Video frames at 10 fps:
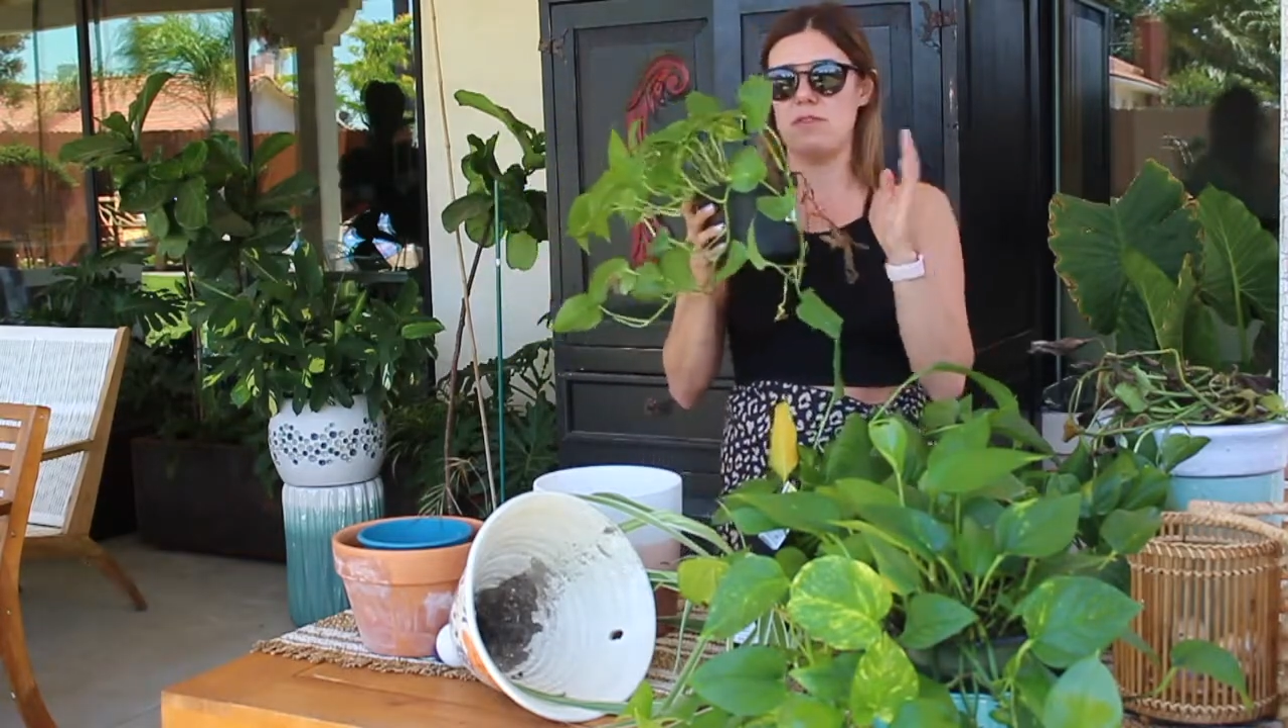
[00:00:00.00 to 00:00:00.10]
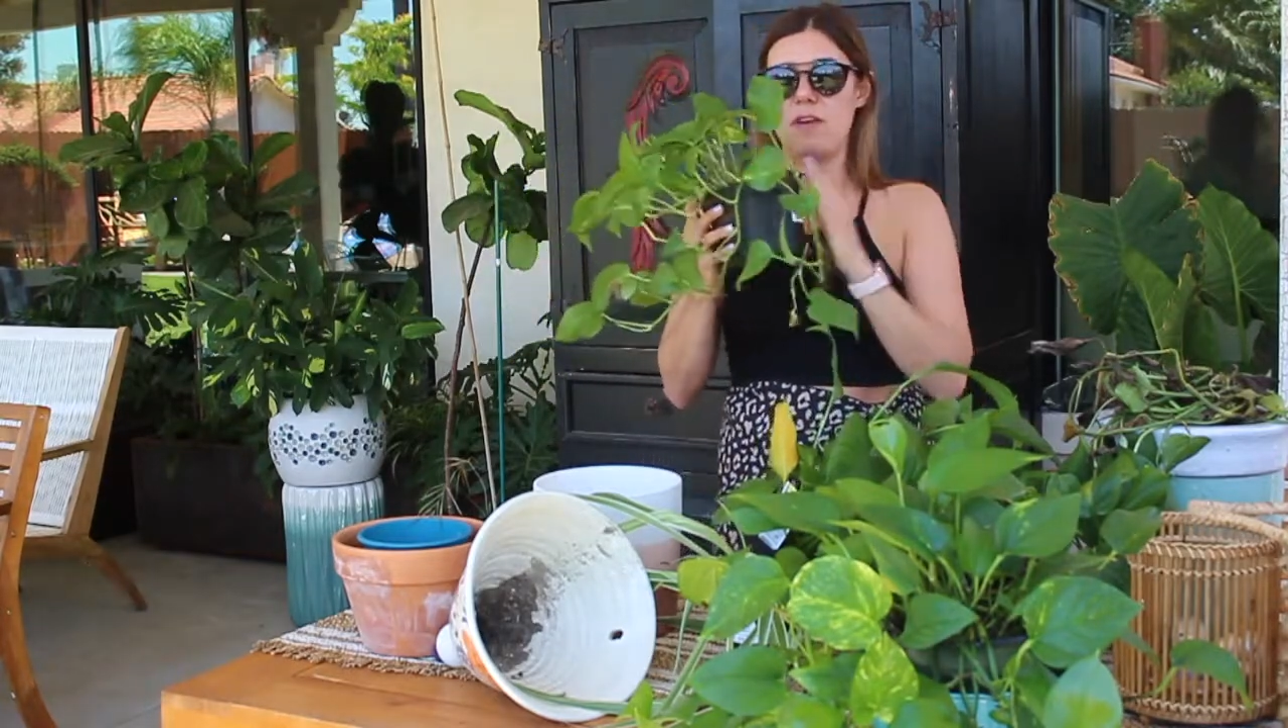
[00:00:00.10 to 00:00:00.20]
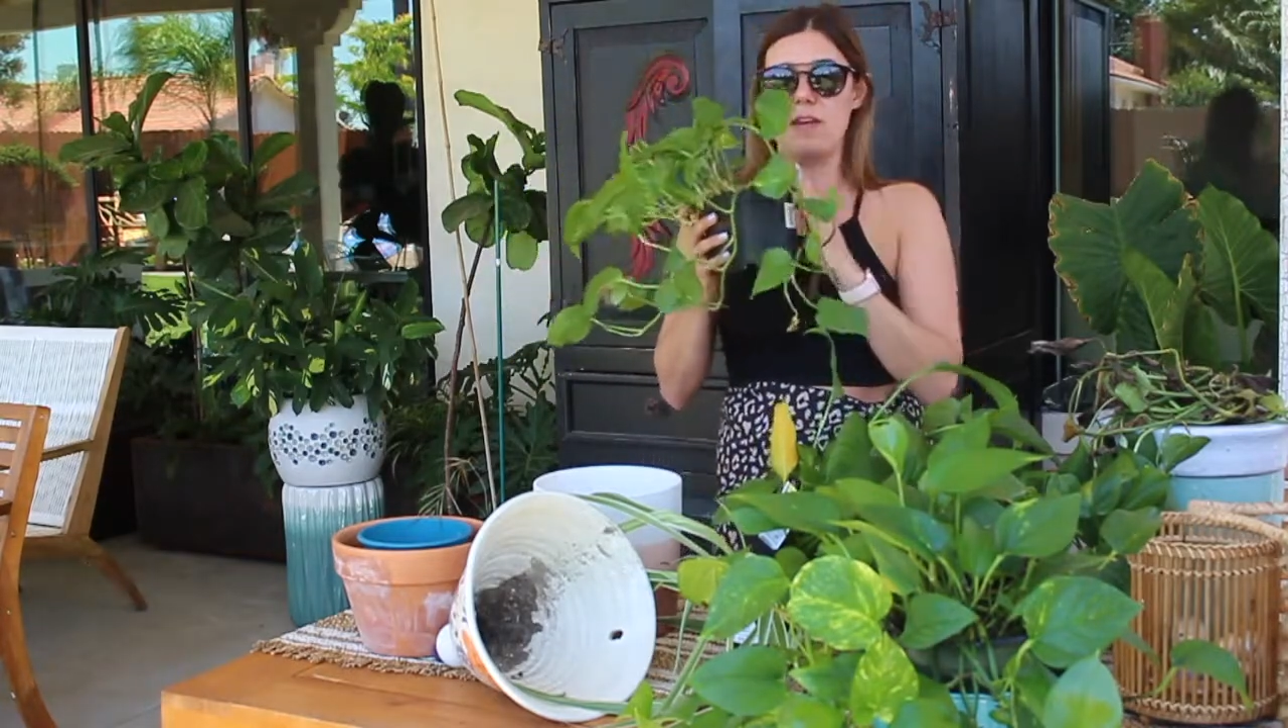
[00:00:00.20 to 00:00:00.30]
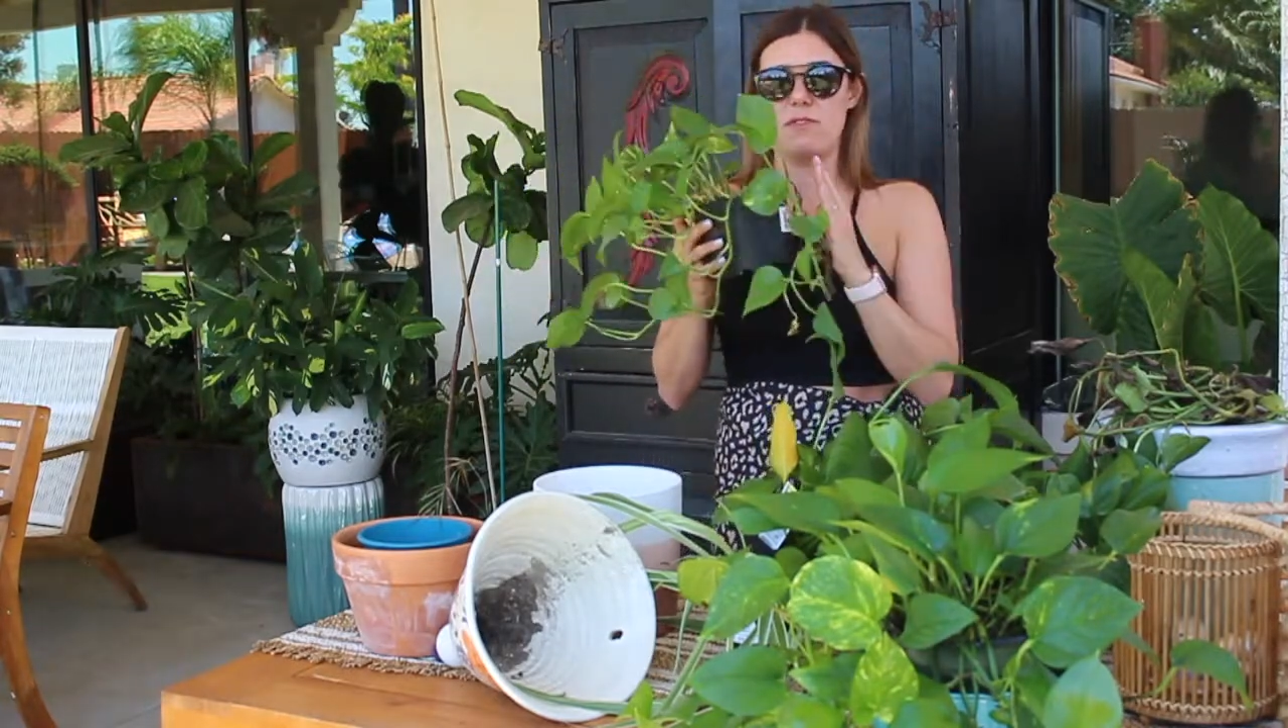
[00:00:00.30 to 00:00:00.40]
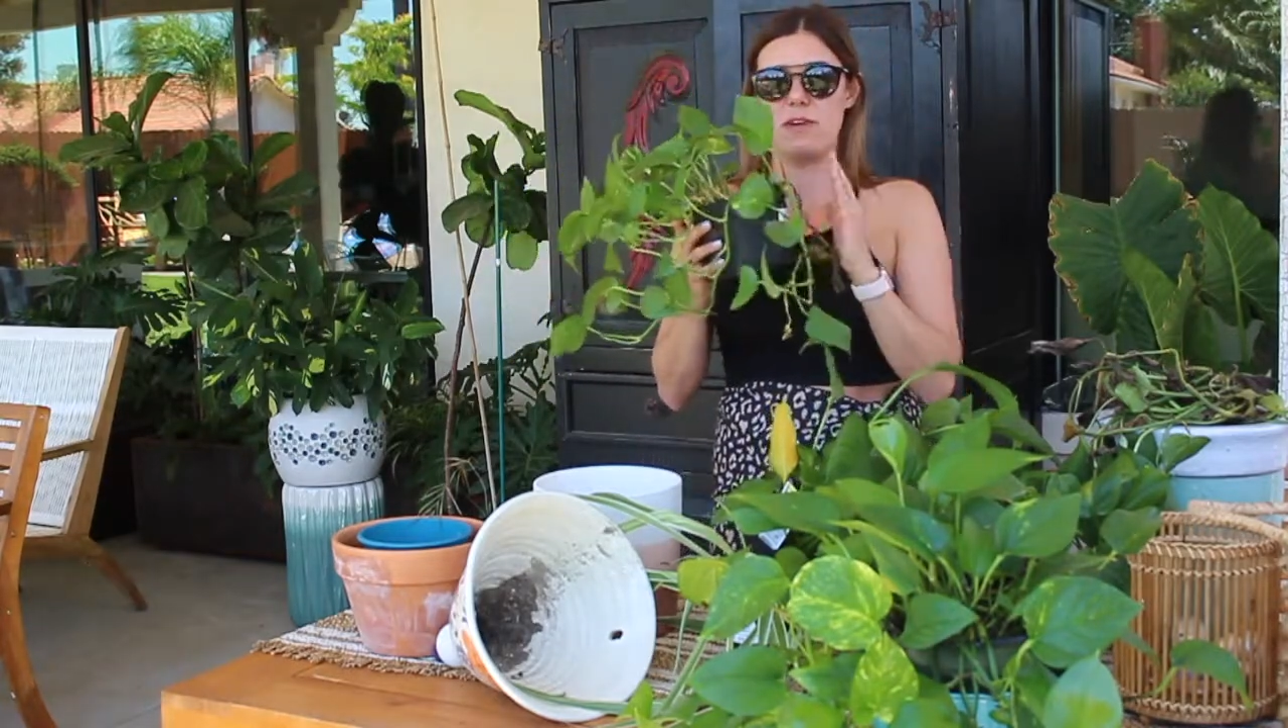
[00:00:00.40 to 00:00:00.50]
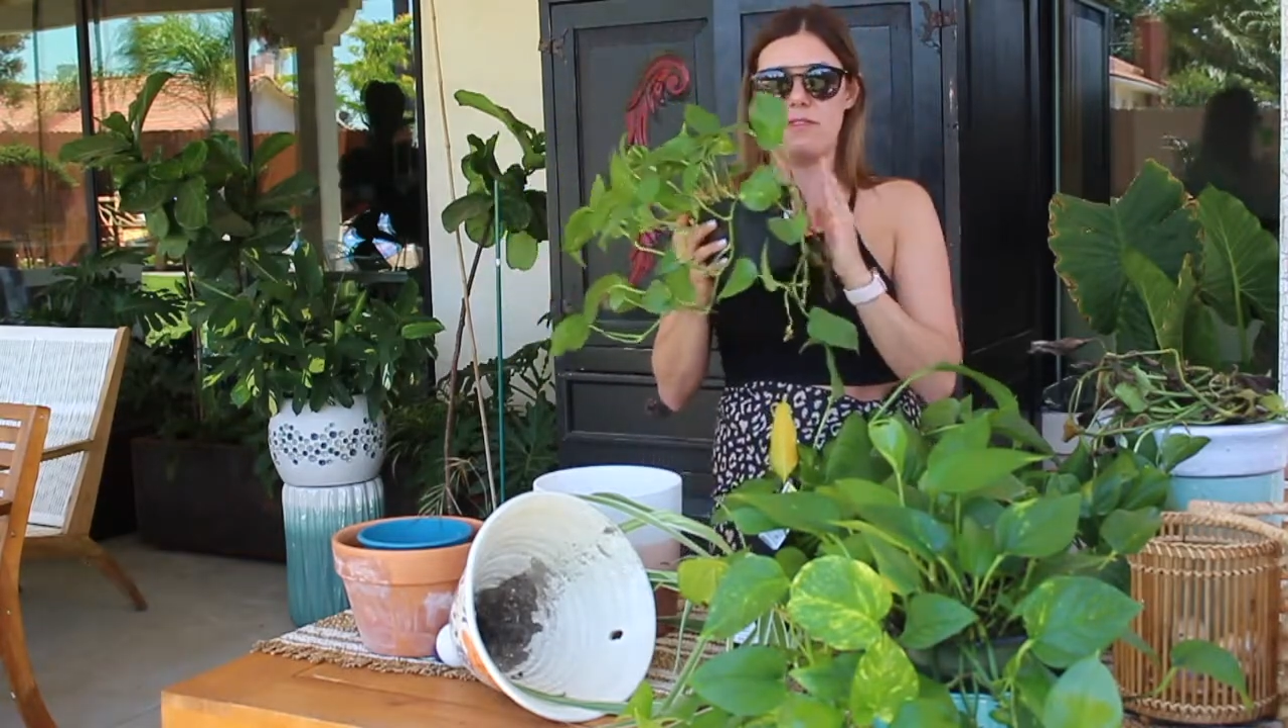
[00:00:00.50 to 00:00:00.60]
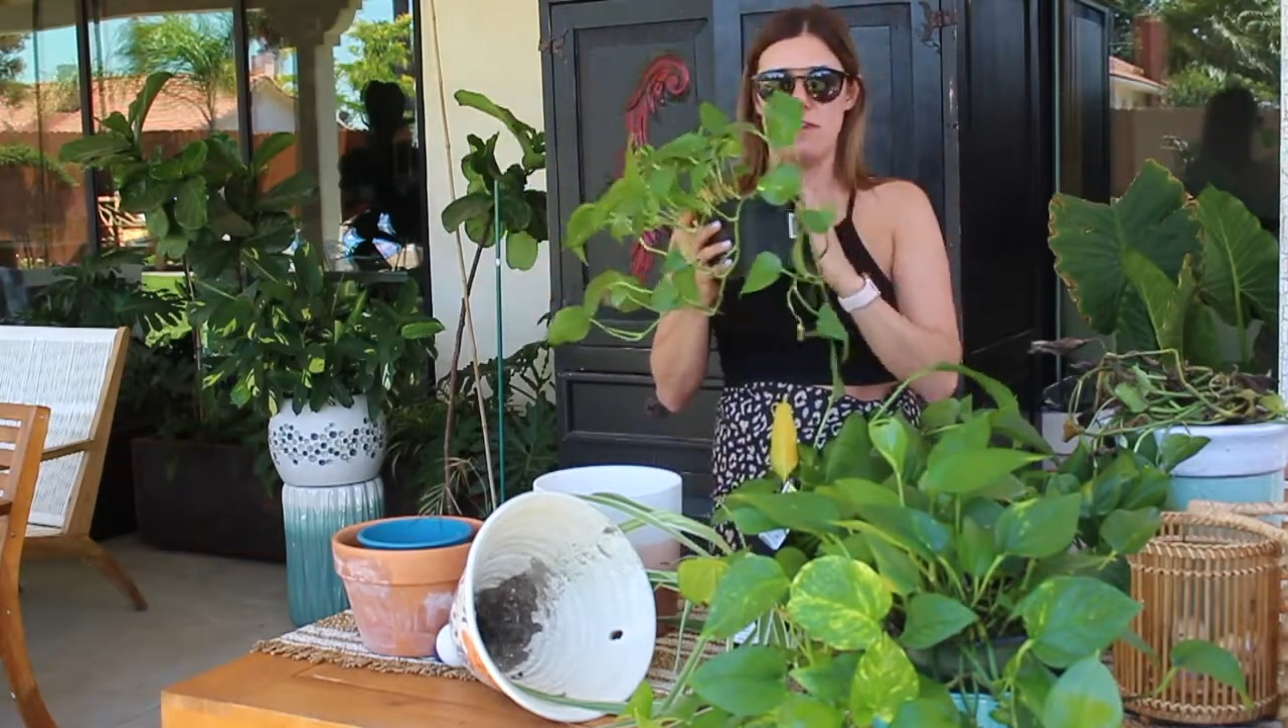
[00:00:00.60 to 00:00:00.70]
favorite,